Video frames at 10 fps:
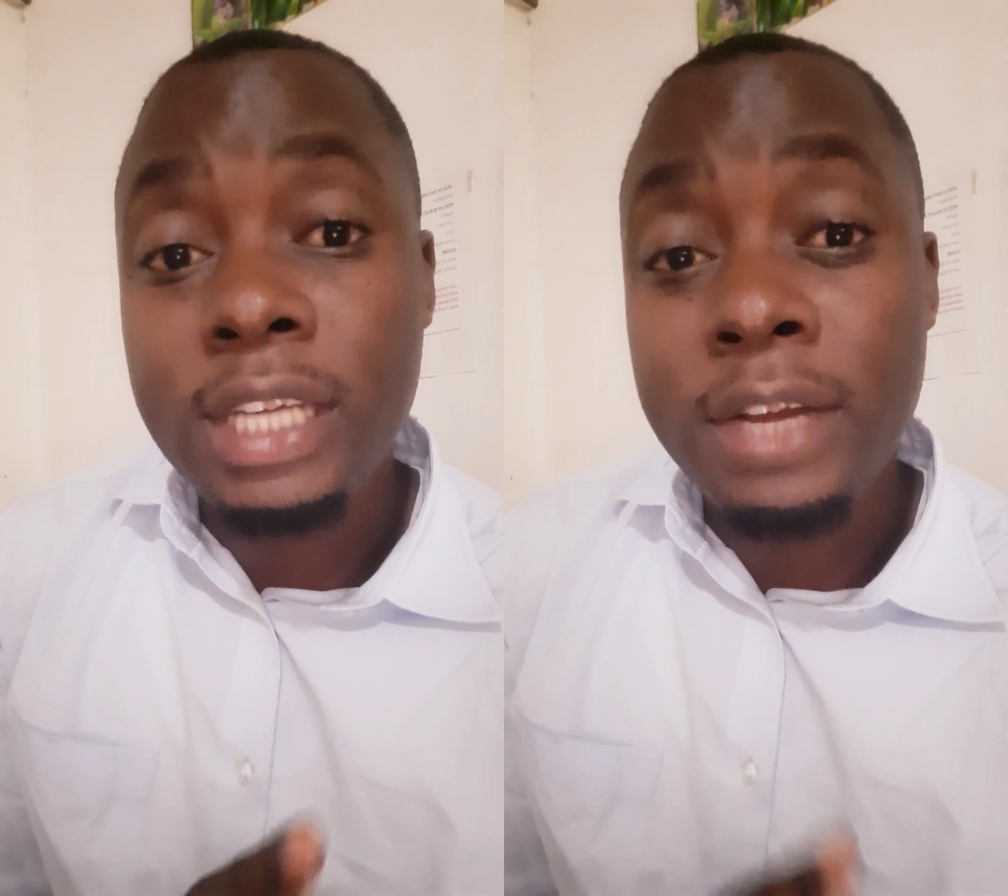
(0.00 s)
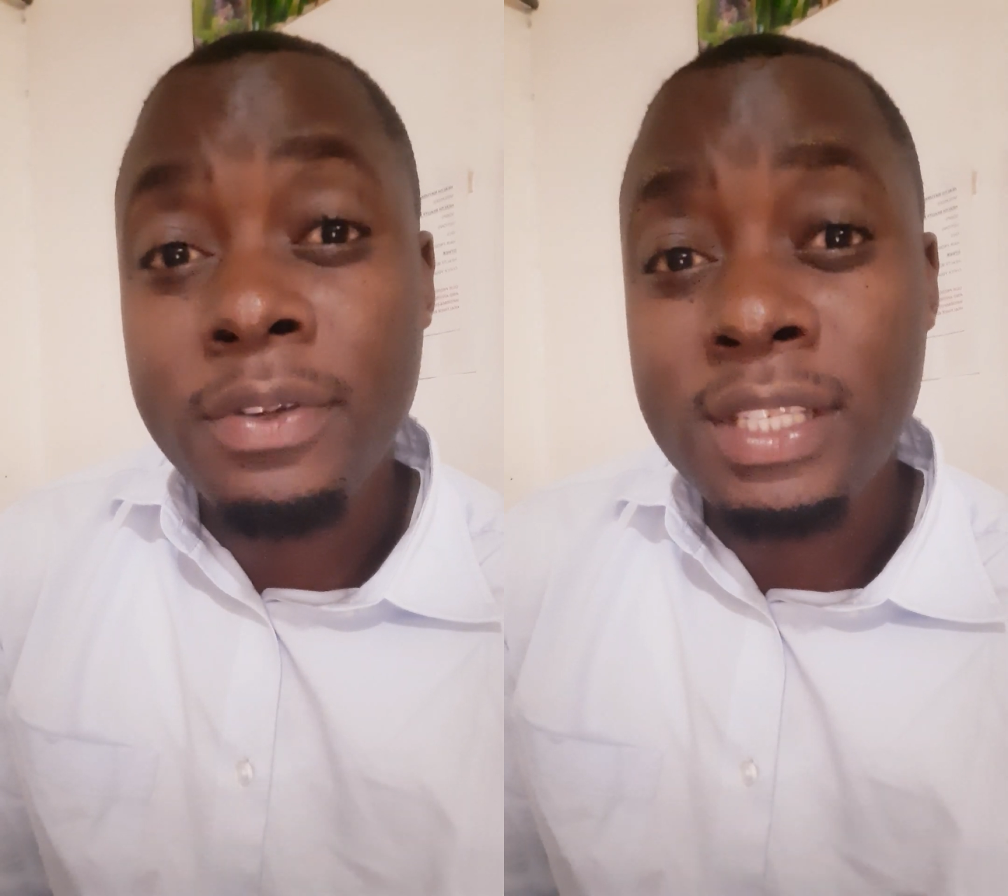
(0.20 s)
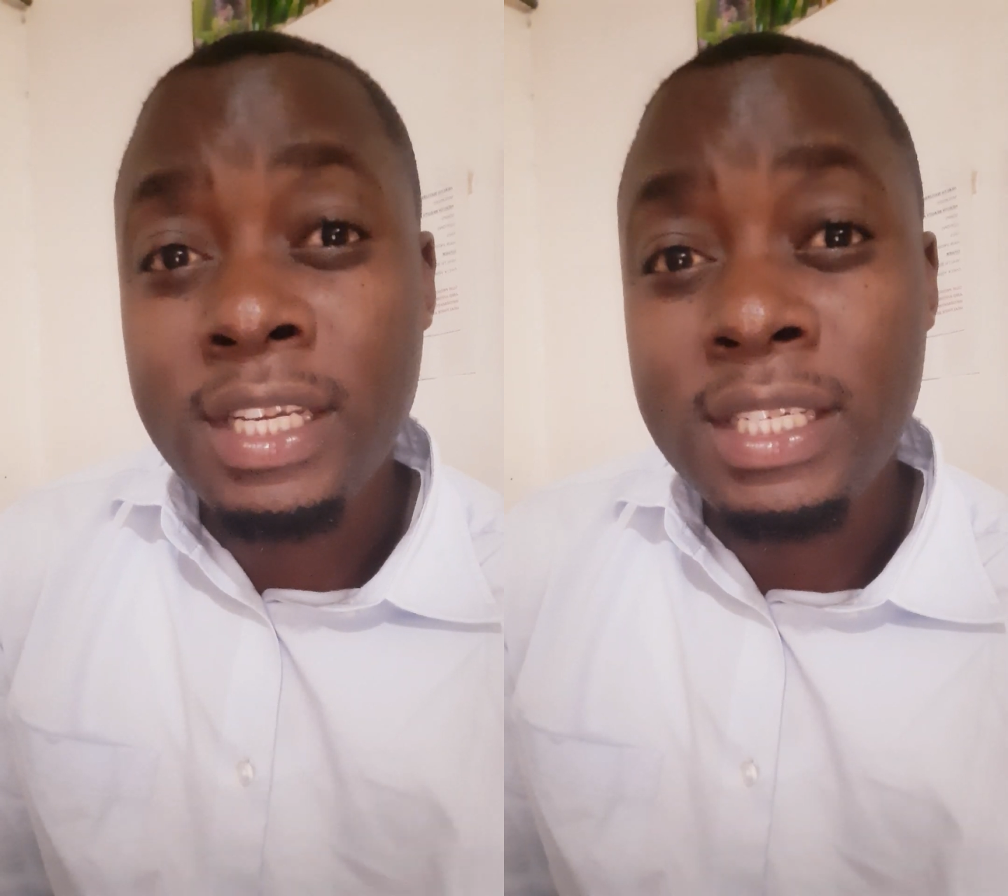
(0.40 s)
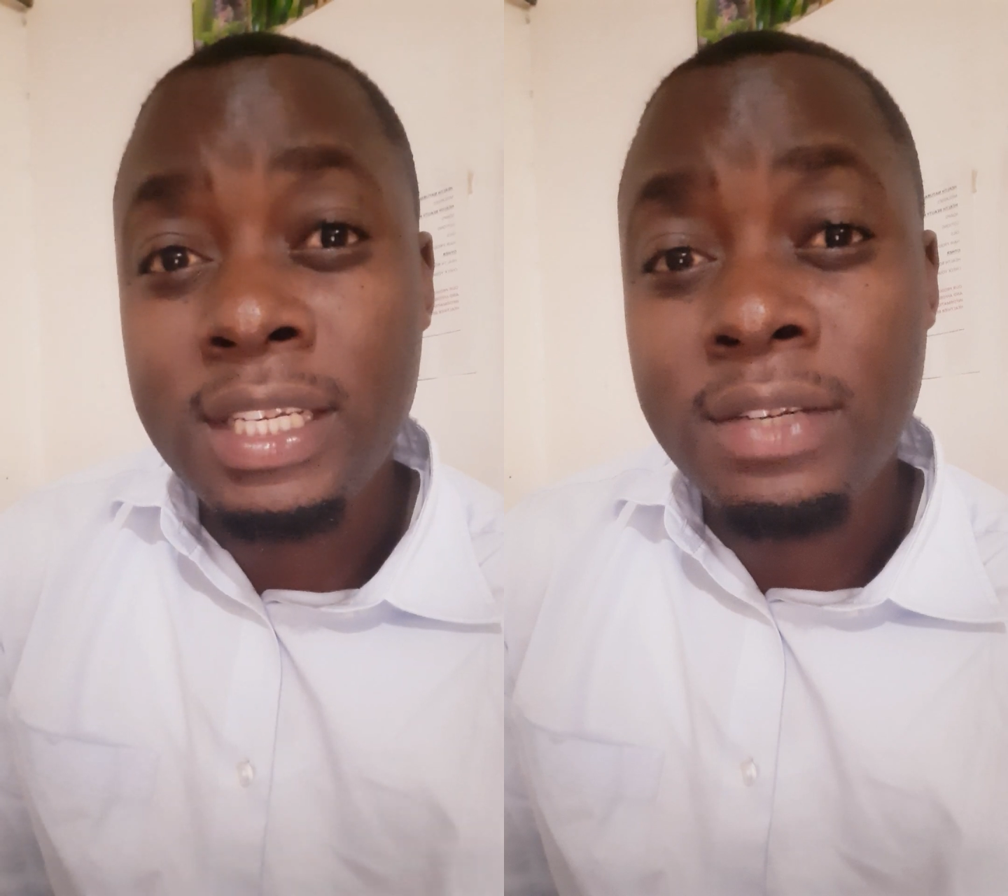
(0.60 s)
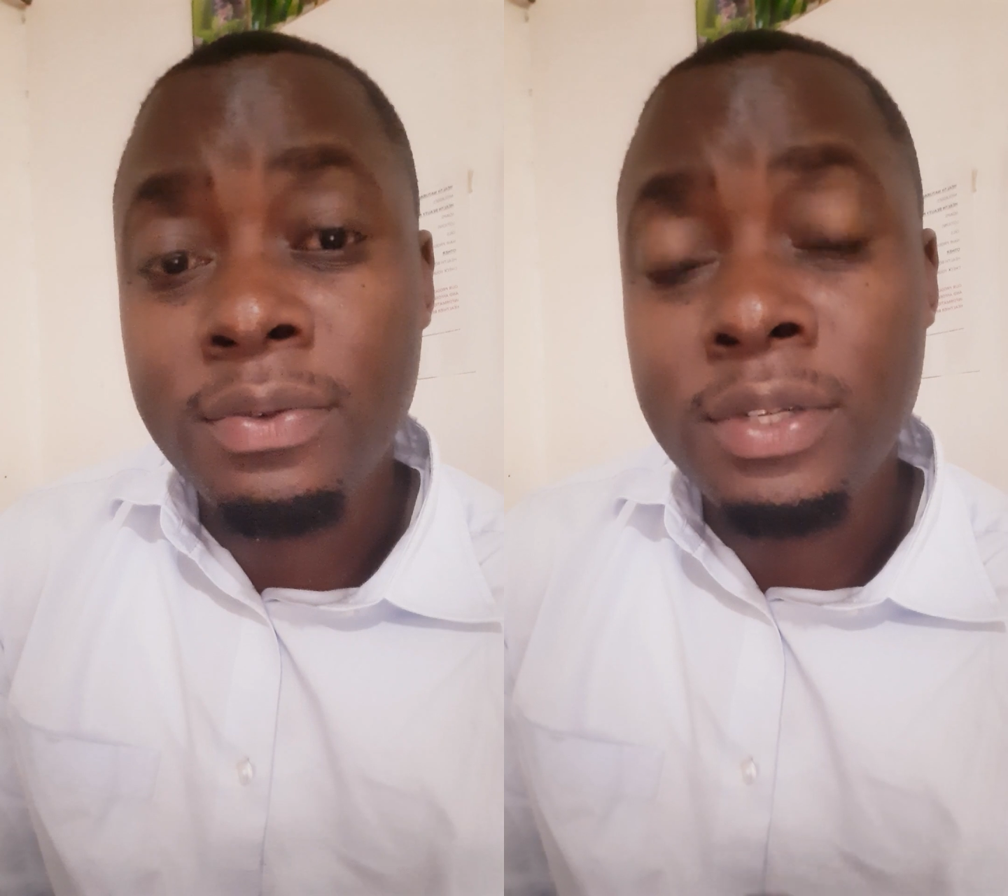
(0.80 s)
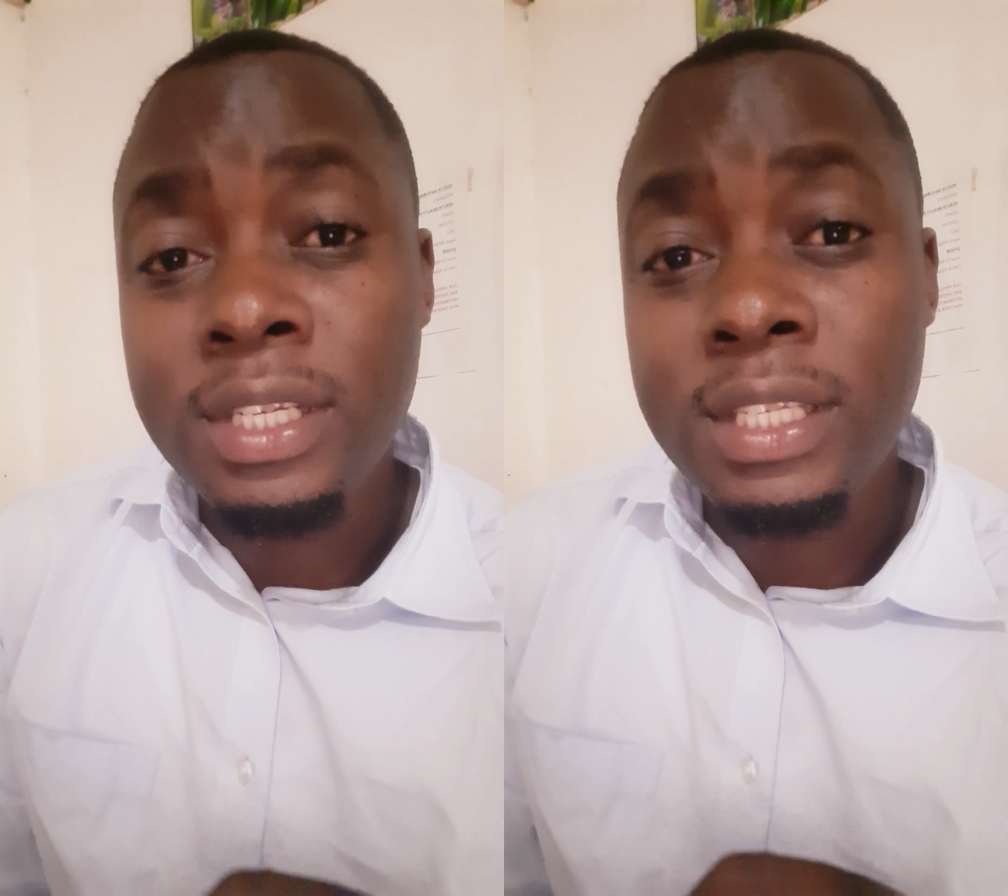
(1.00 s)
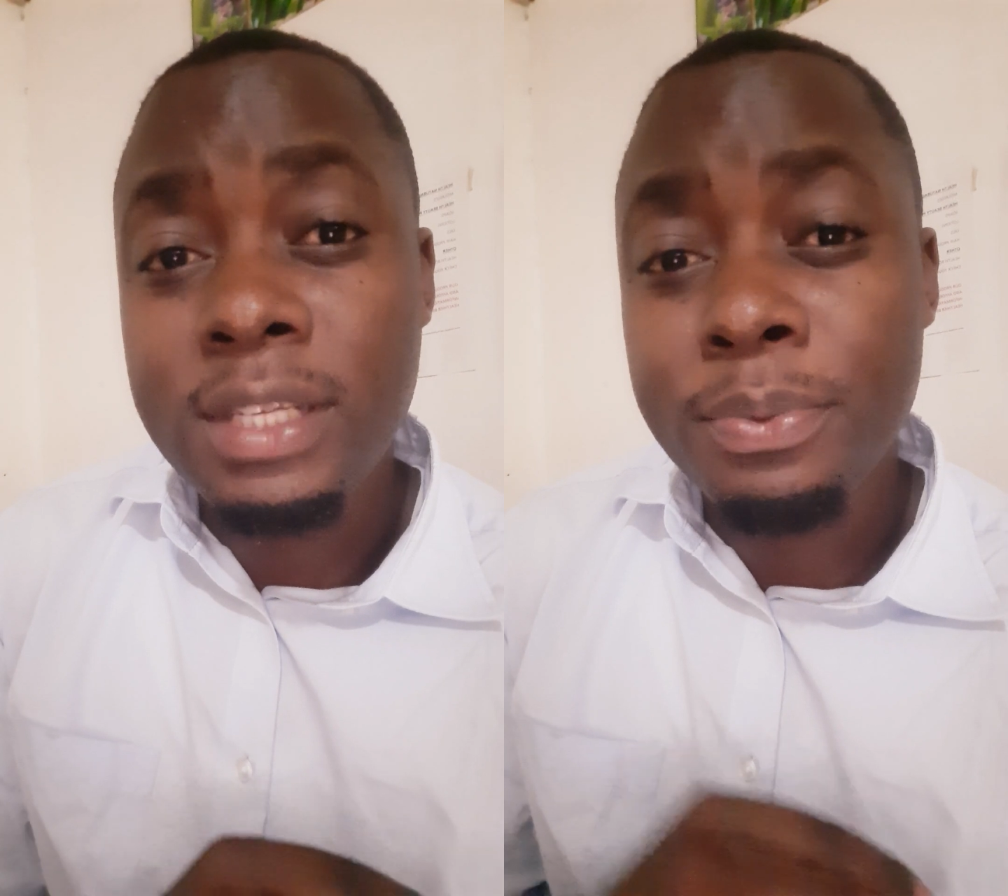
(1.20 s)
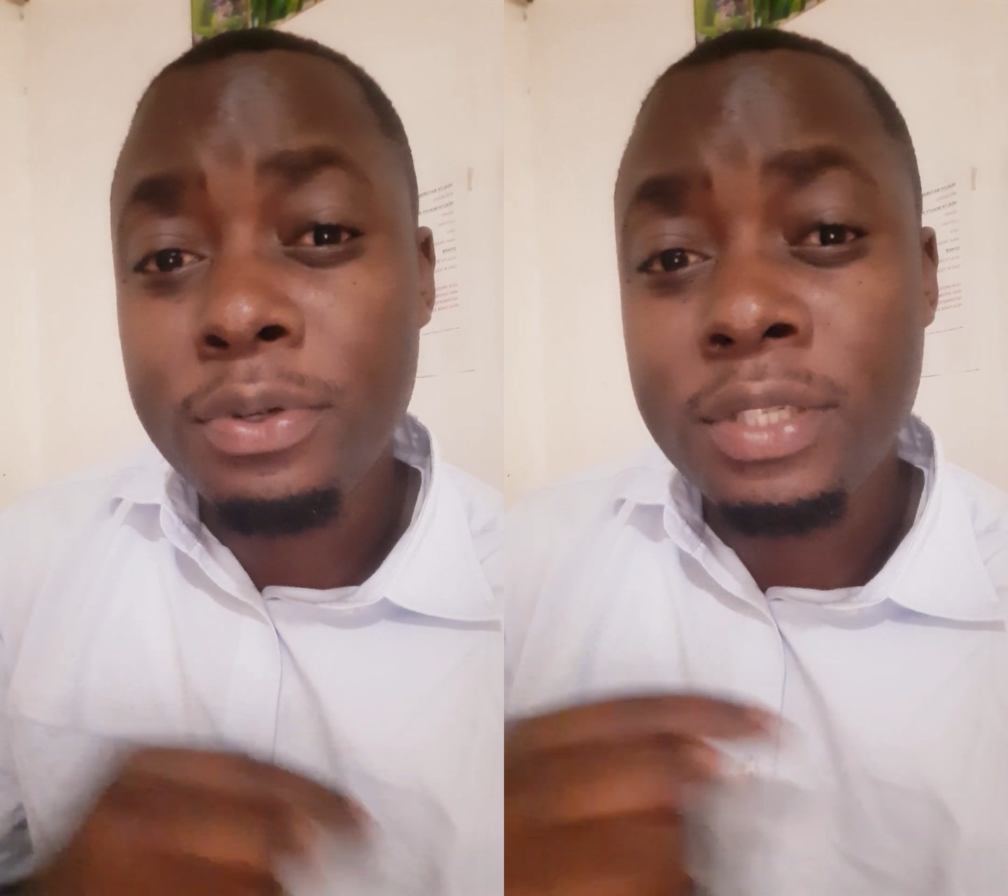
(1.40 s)
acquisition, which is a
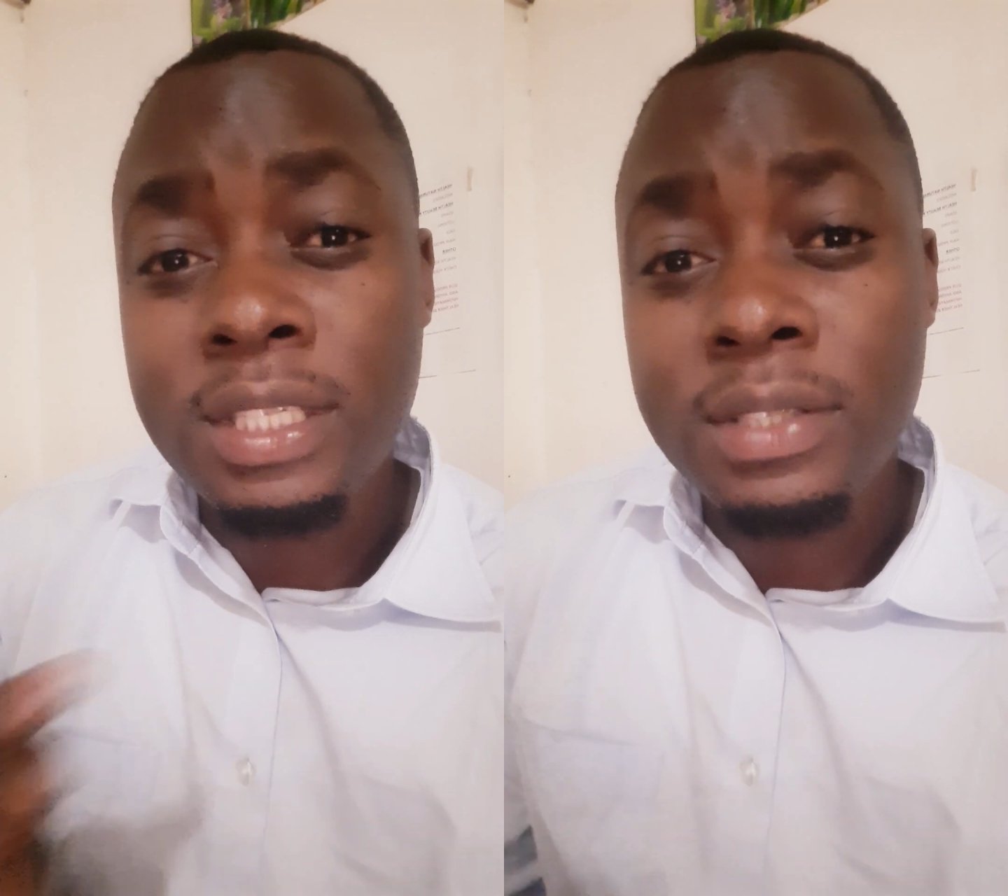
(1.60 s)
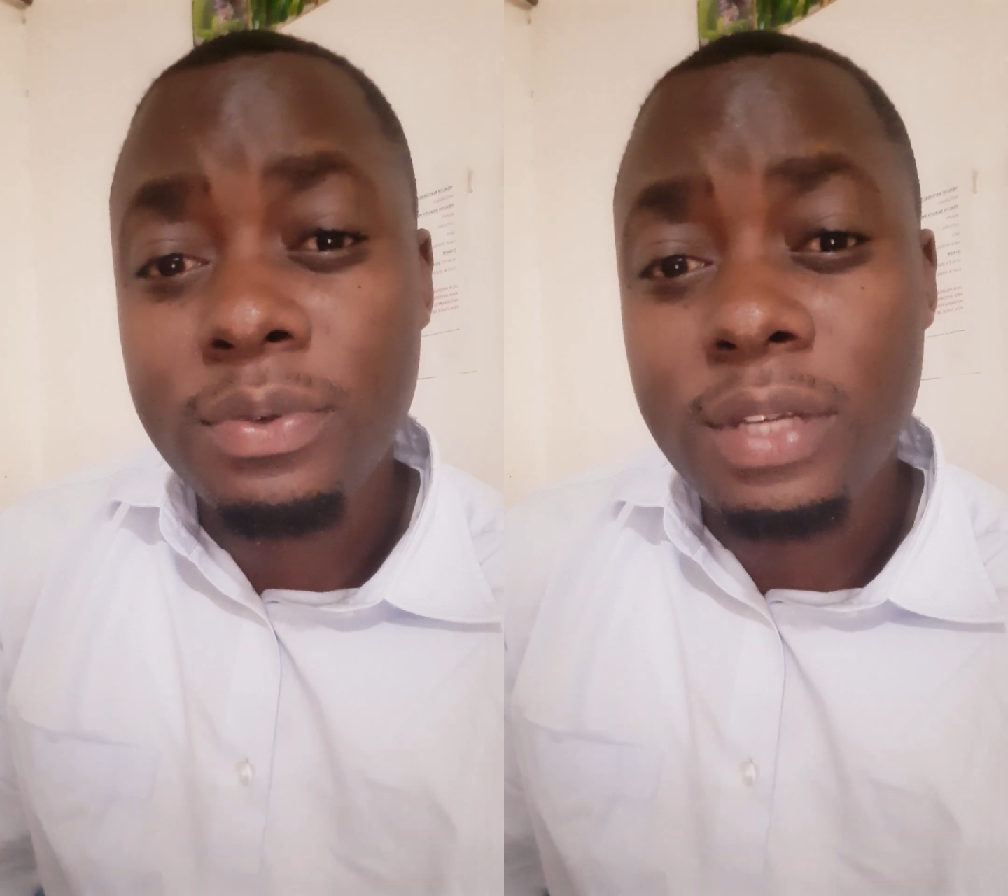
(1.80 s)
process